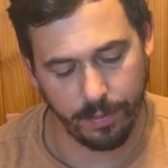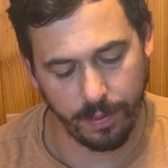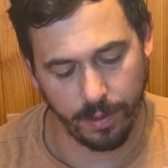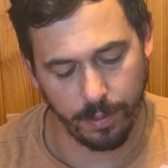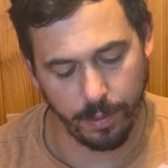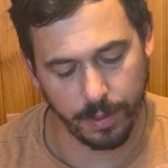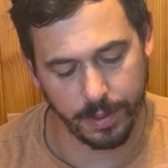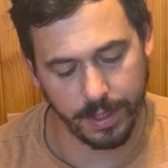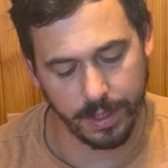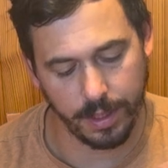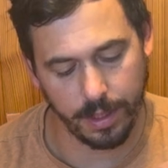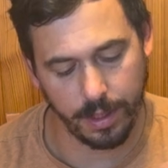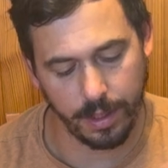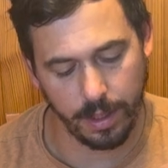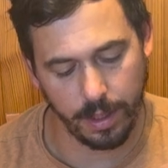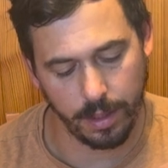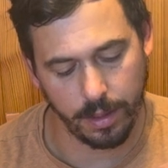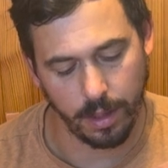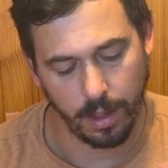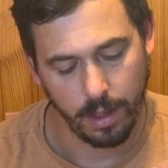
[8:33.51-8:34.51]
will see the
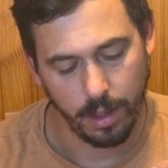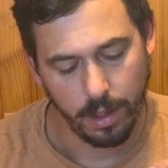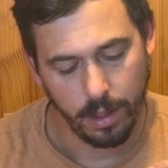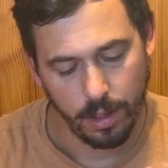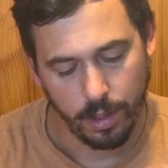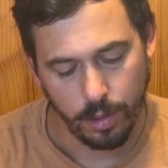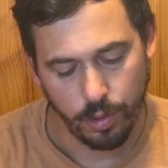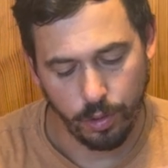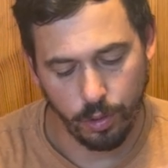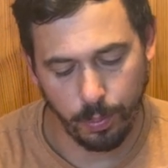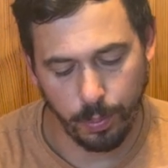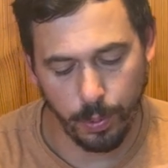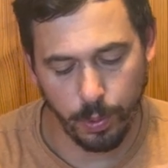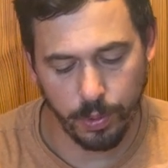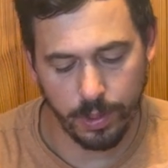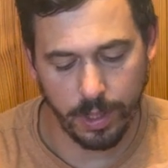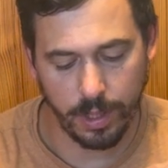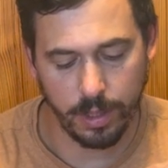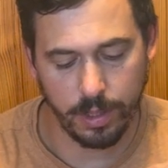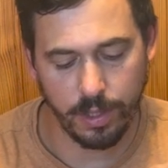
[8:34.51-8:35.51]
need to
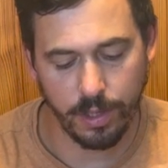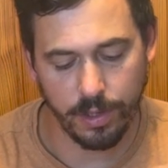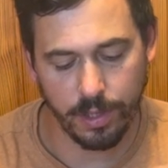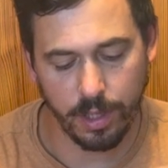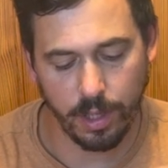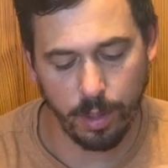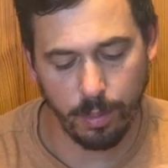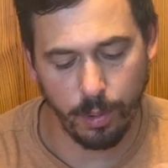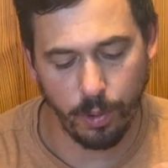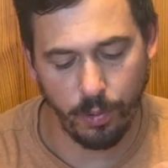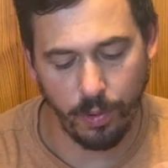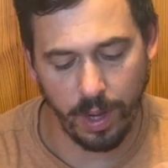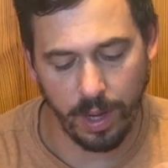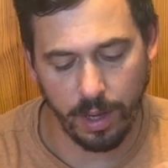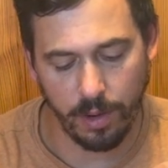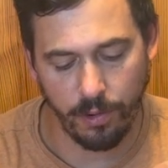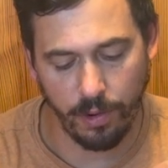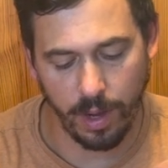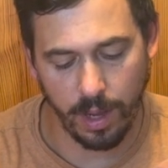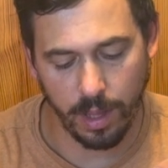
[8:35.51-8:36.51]
put a 30 MOA
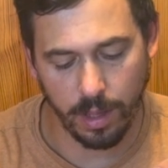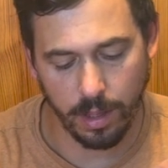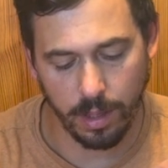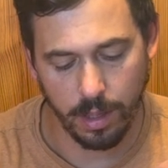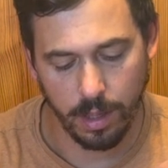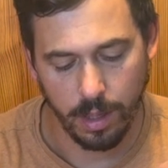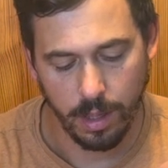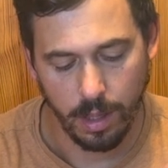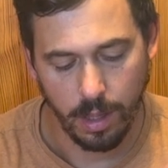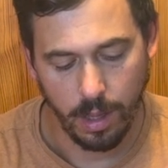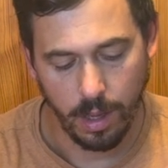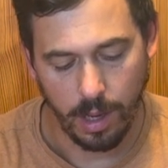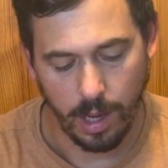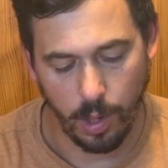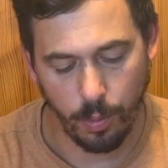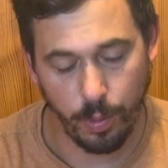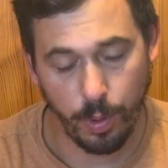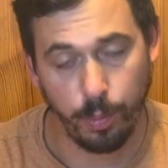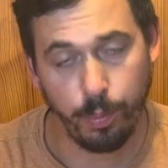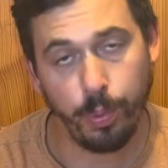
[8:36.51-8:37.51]
rail, I
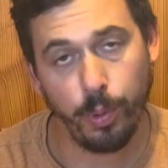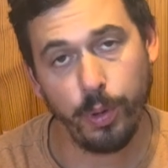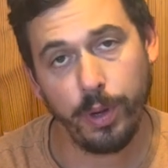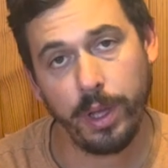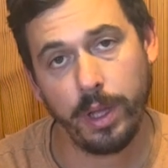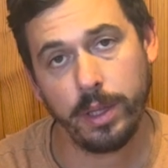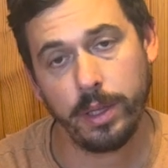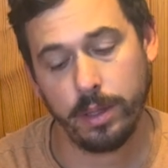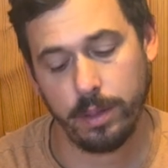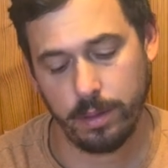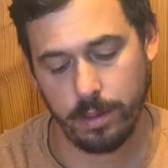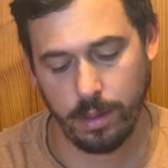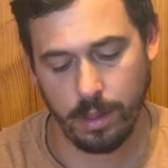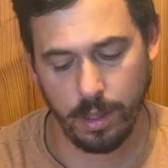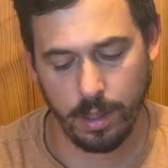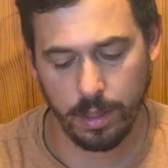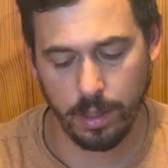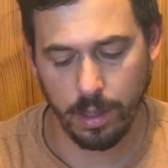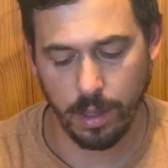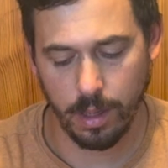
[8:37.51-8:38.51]
will put it,
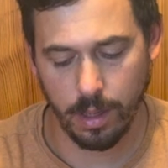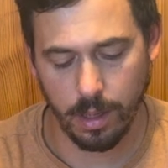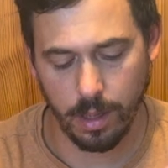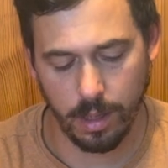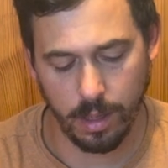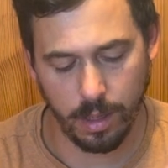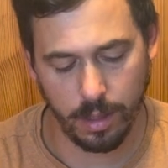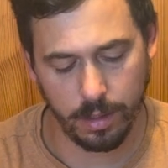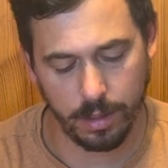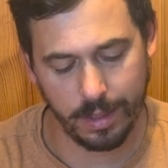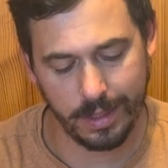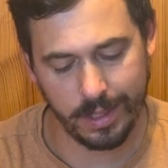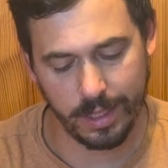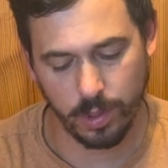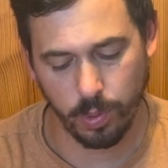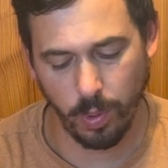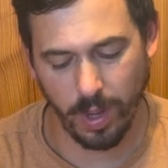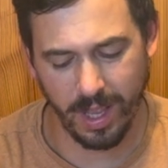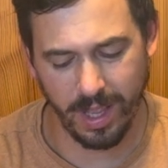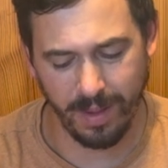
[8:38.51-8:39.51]
and this is
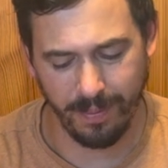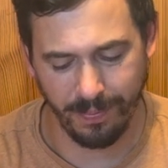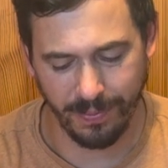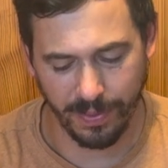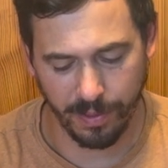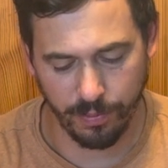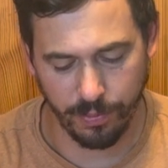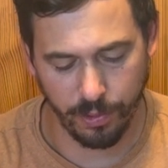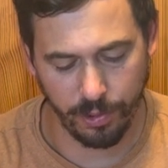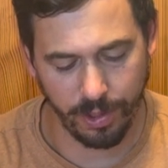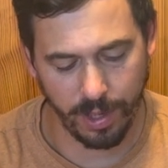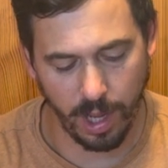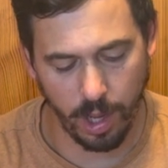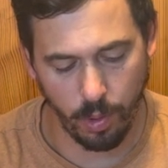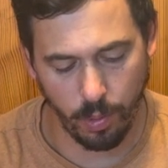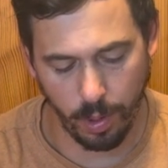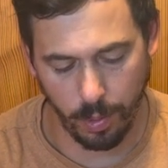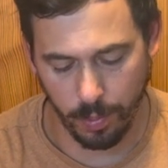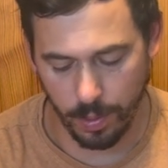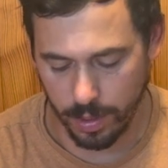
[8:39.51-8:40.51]
why for
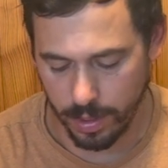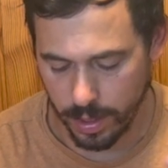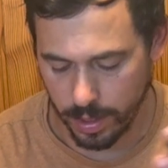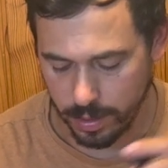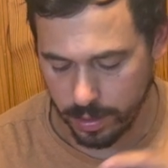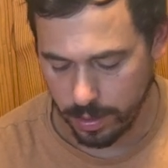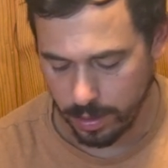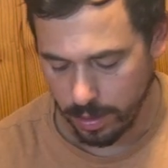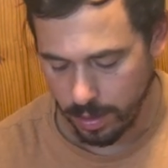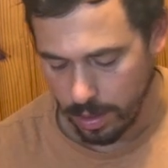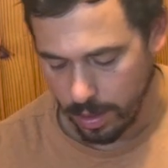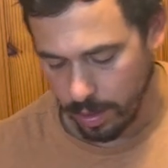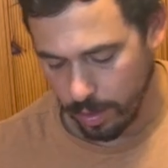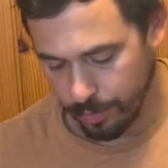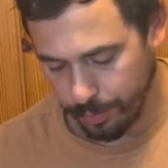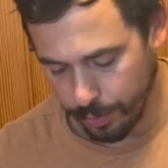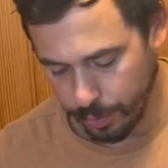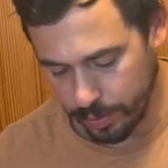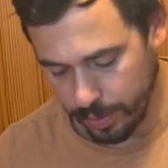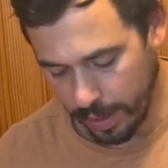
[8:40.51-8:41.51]
now I will not
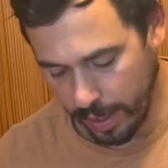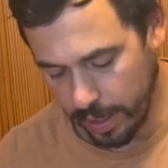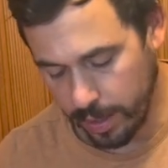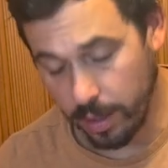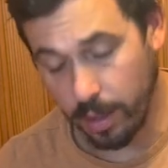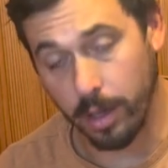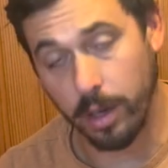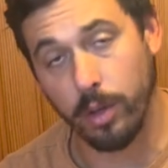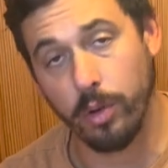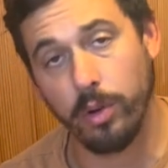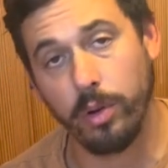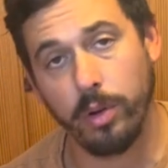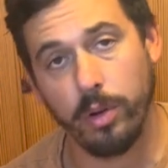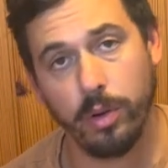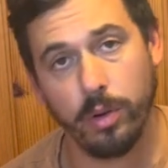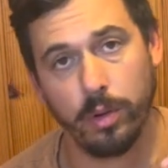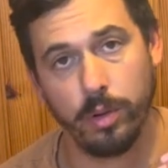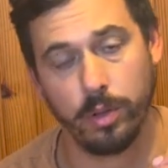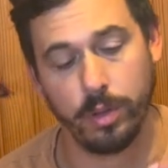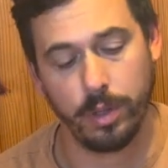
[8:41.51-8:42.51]
put any
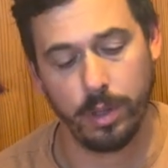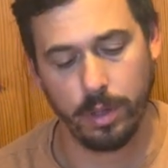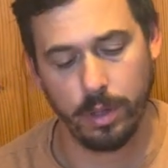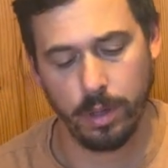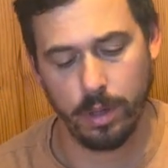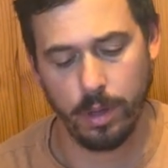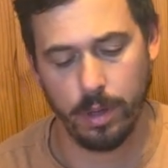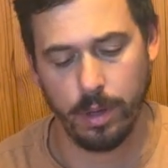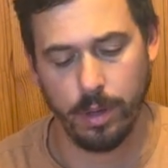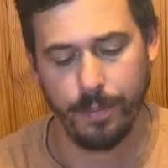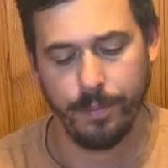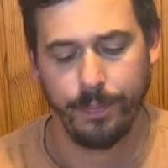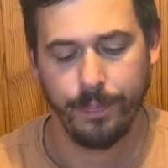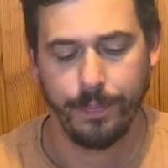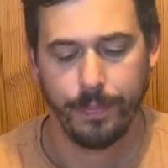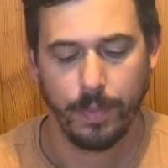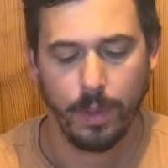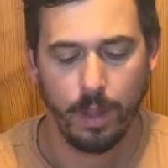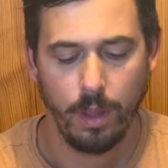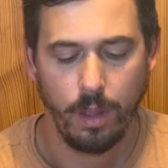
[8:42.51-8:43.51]
glue on
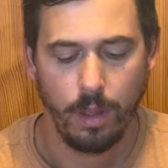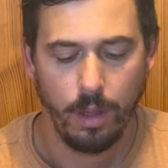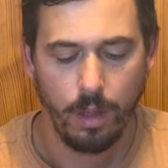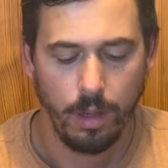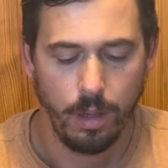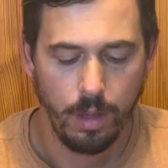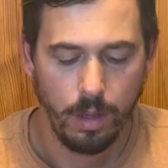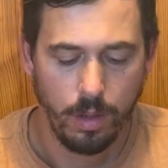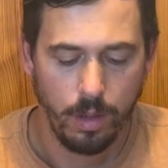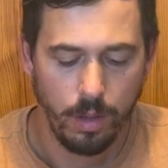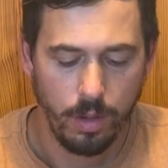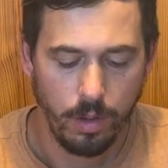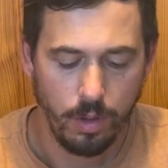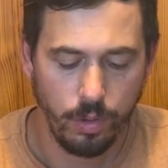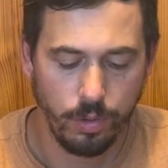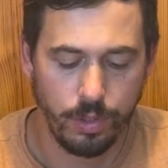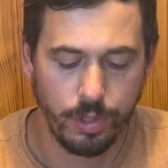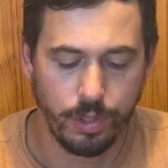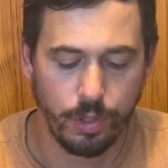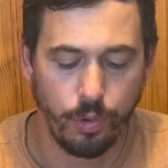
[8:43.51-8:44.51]

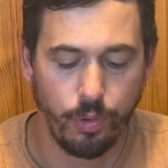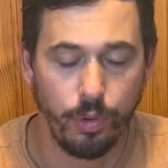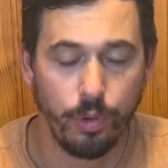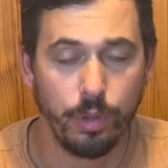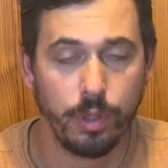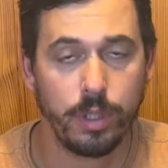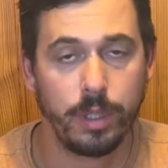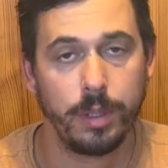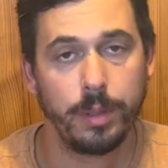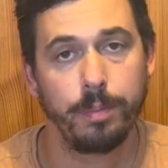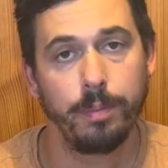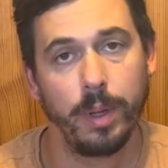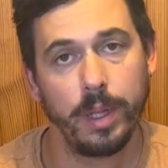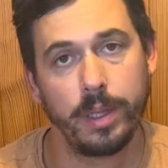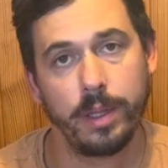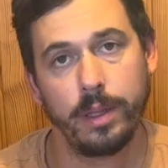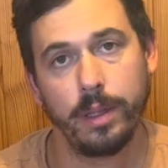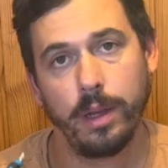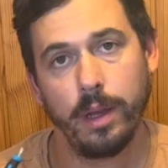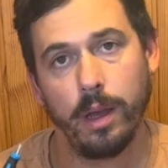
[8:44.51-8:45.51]
the screws,
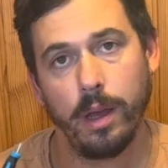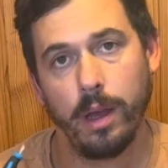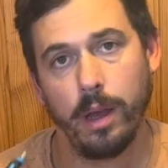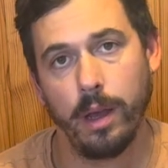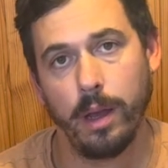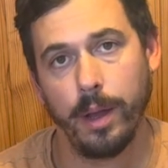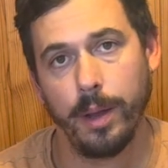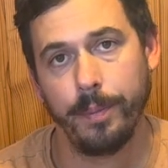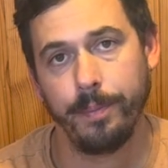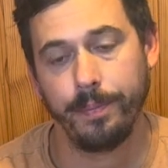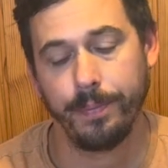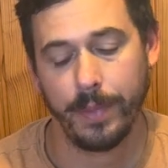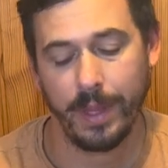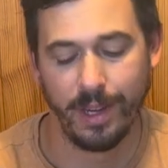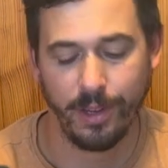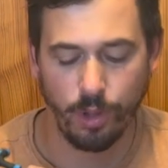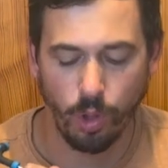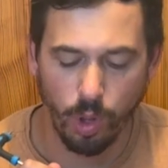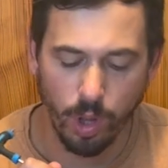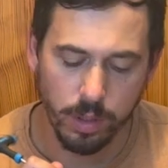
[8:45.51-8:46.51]
but
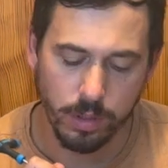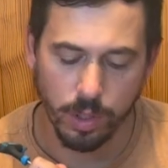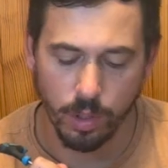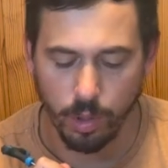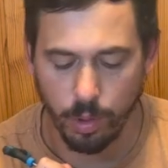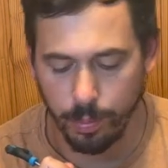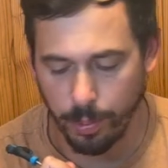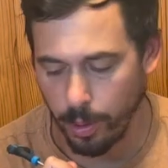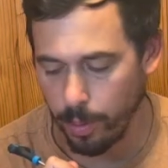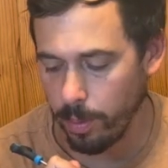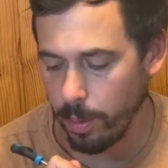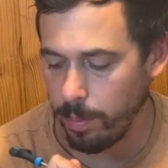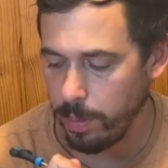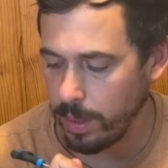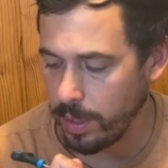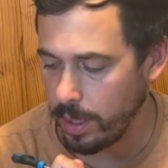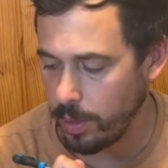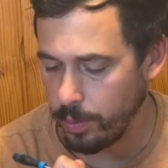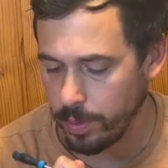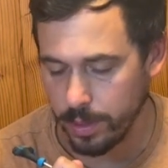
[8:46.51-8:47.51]
and also
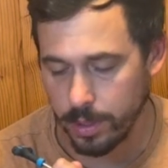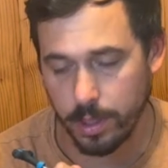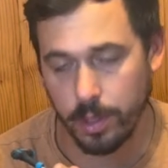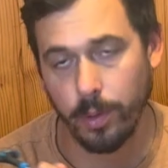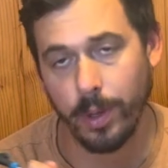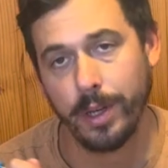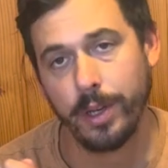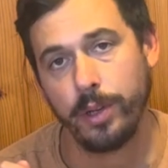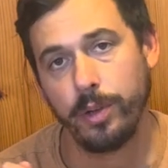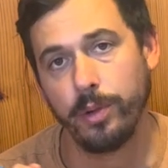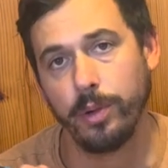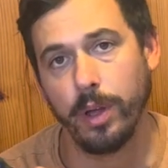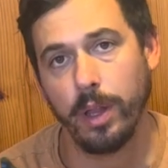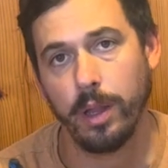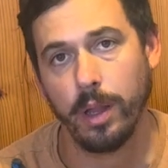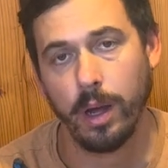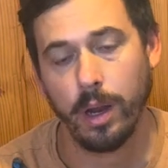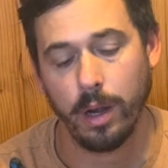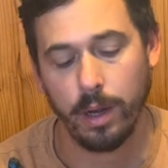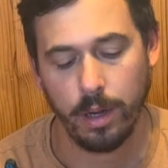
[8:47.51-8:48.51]
probably with the
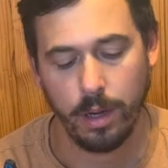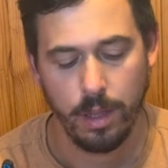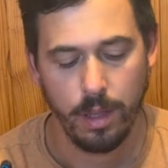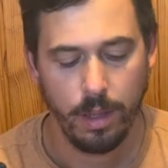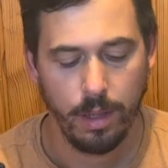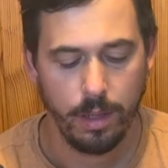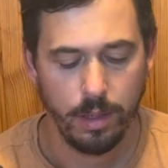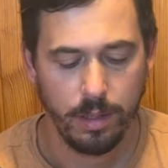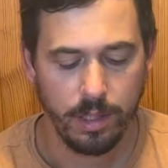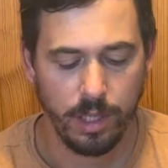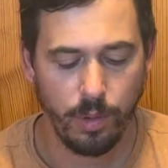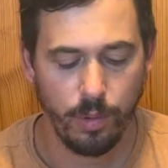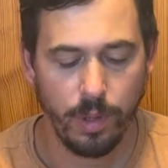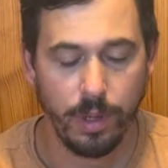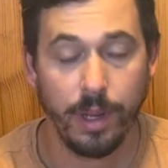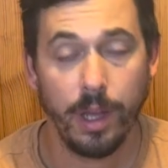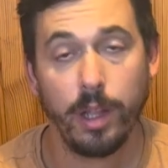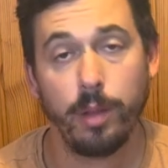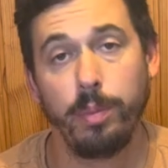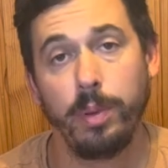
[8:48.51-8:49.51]
22LR there will
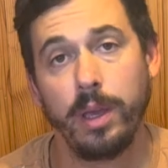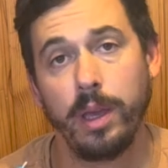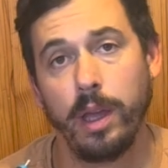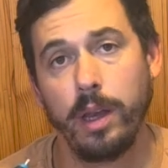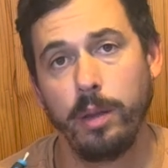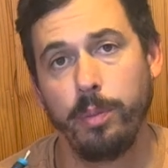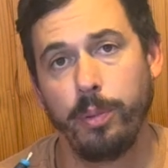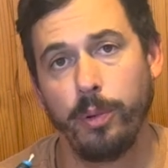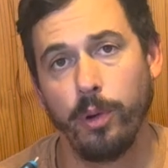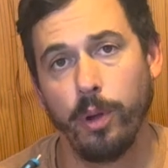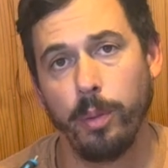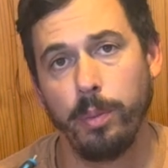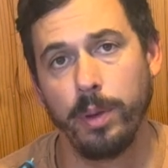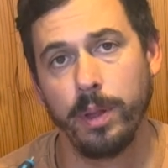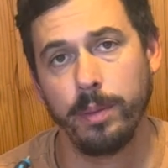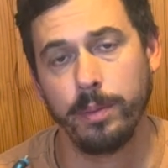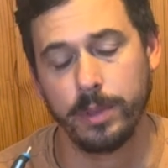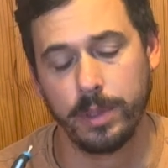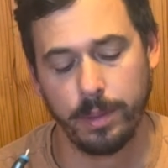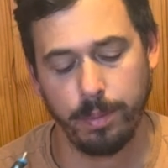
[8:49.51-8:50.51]
not be any
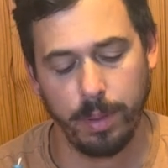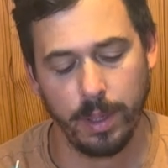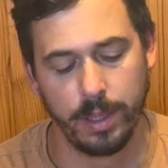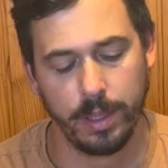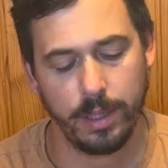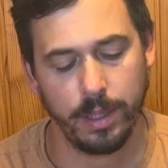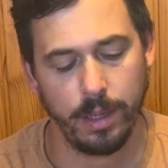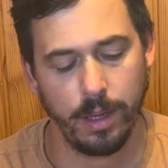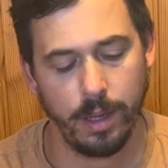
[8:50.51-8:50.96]
problems, but